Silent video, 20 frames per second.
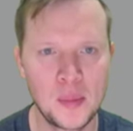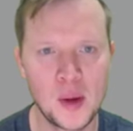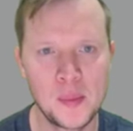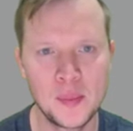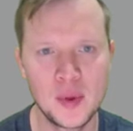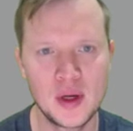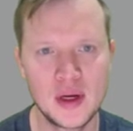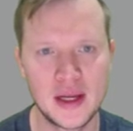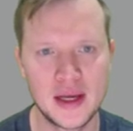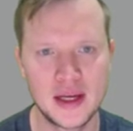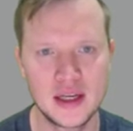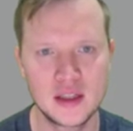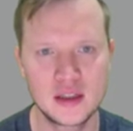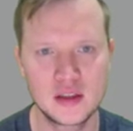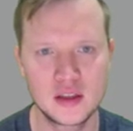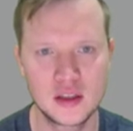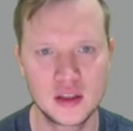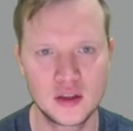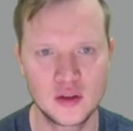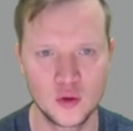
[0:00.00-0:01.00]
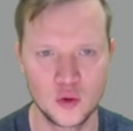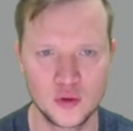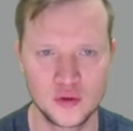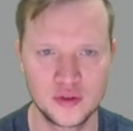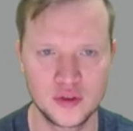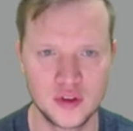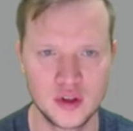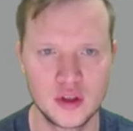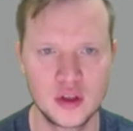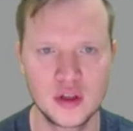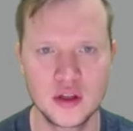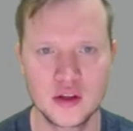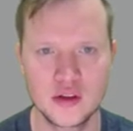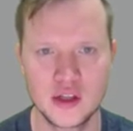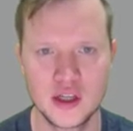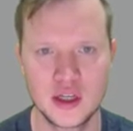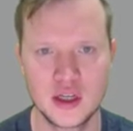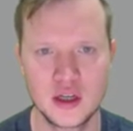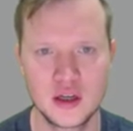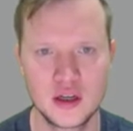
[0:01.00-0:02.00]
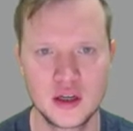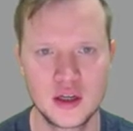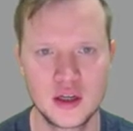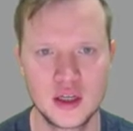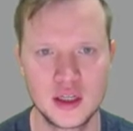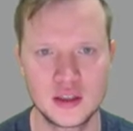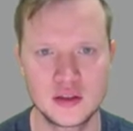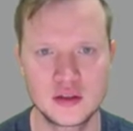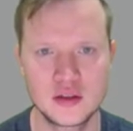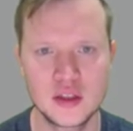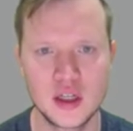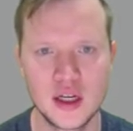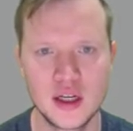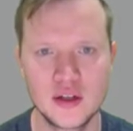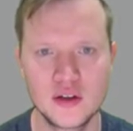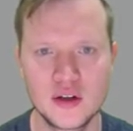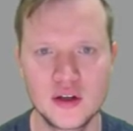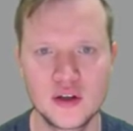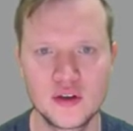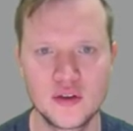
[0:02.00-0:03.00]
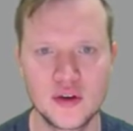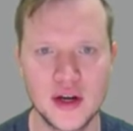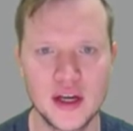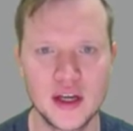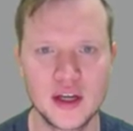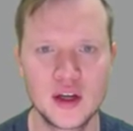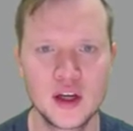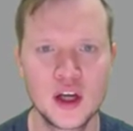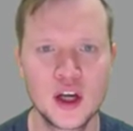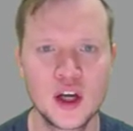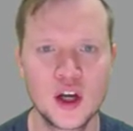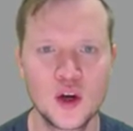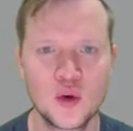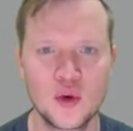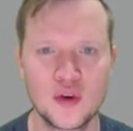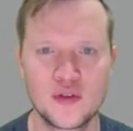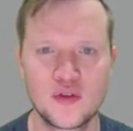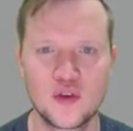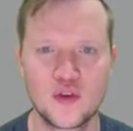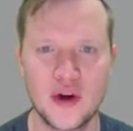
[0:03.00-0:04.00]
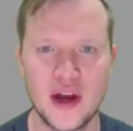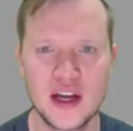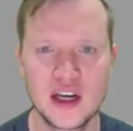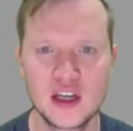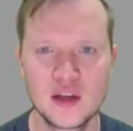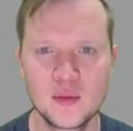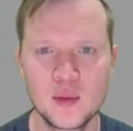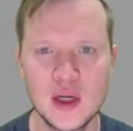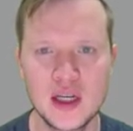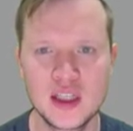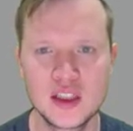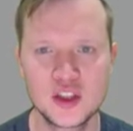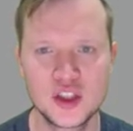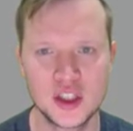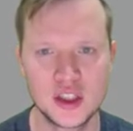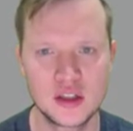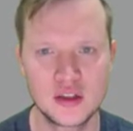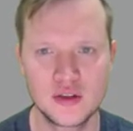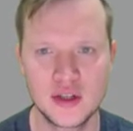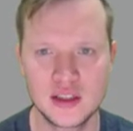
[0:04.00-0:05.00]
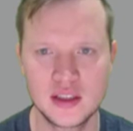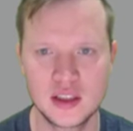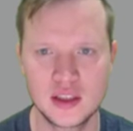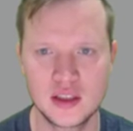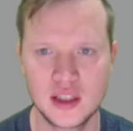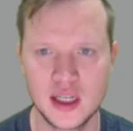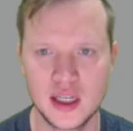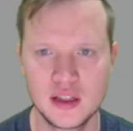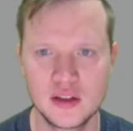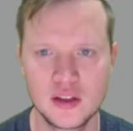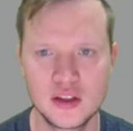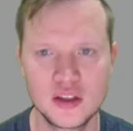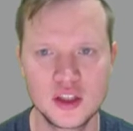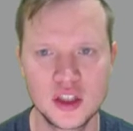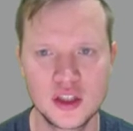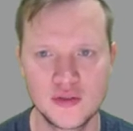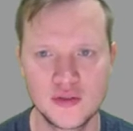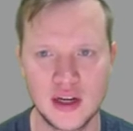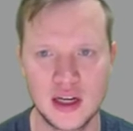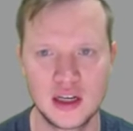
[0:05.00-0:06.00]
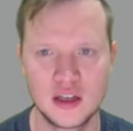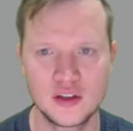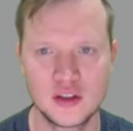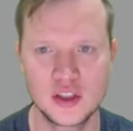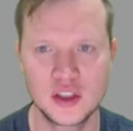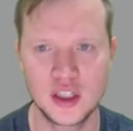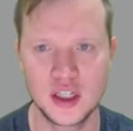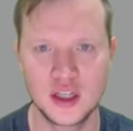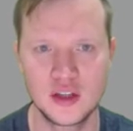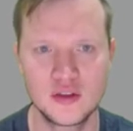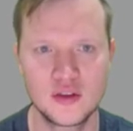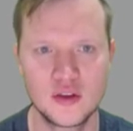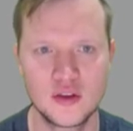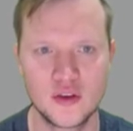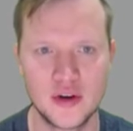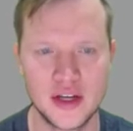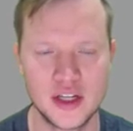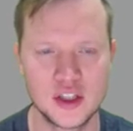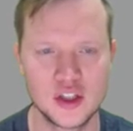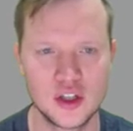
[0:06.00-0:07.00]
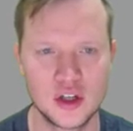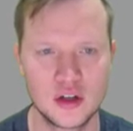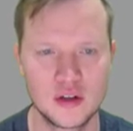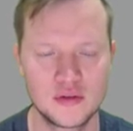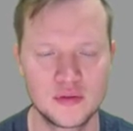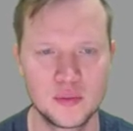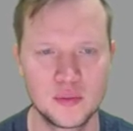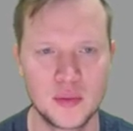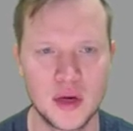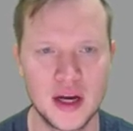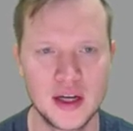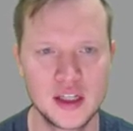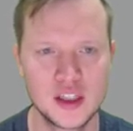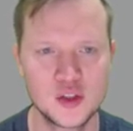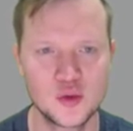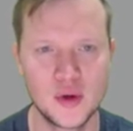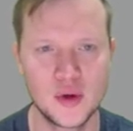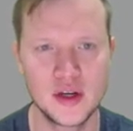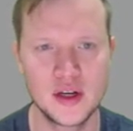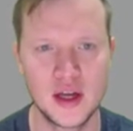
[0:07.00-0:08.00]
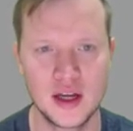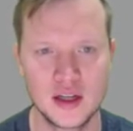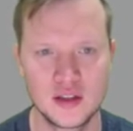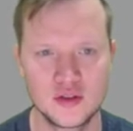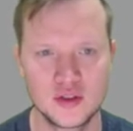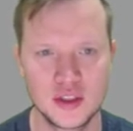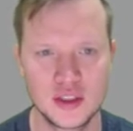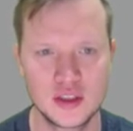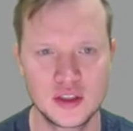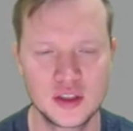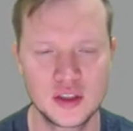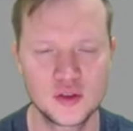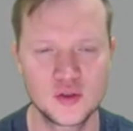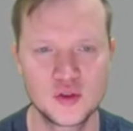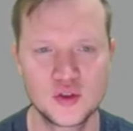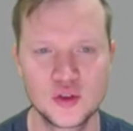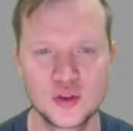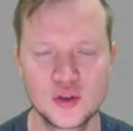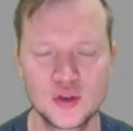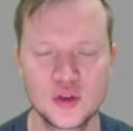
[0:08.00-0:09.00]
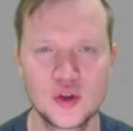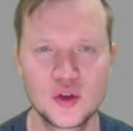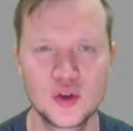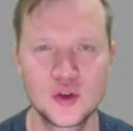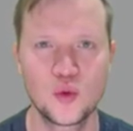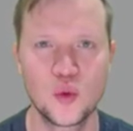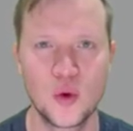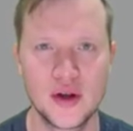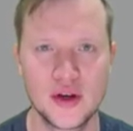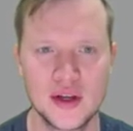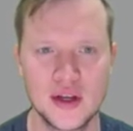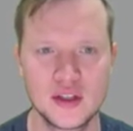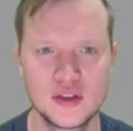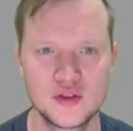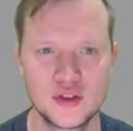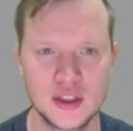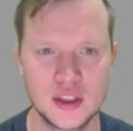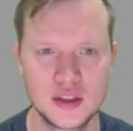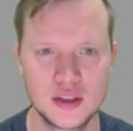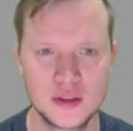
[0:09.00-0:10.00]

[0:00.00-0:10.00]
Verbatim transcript: populate or fill the entire array with randomly generated integer values in the range of minus 100 to 100.